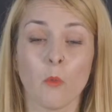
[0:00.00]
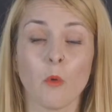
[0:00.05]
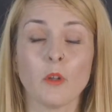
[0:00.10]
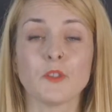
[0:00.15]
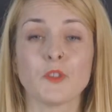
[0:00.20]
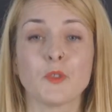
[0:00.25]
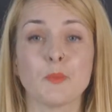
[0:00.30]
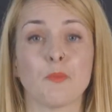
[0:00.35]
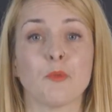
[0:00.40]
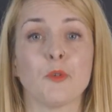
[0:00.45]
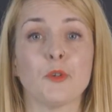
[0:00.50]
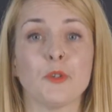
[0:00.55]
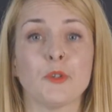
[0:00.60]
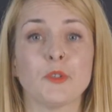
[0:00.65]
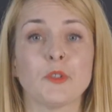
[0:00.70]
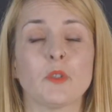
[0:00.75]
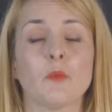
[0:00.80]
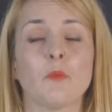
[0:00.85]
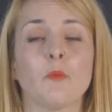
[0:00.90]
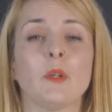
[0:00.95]
Once
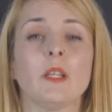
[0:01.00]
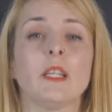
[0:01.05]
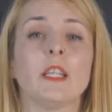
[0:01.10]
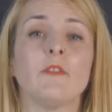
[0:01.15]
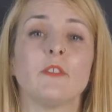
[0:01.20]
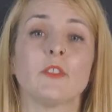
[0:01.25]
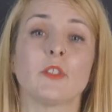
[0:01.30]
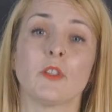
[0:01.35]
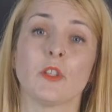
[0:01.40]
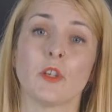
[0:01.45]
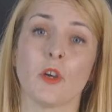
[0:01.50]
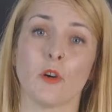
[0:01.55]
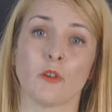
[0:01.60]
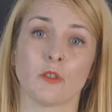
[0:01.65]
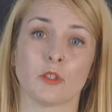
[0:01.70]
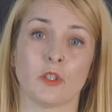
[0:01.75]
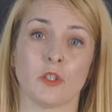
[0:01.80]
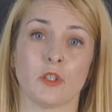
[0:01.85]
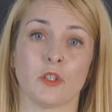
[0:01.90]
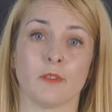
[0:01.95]
bruised, we leave it to the
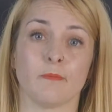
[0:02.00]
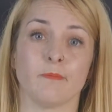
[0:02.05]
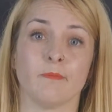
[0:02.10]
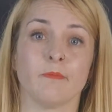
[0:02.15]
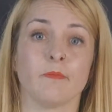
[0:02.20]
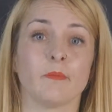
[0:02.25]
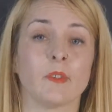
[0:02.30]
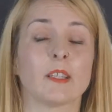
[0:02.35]
oxygen.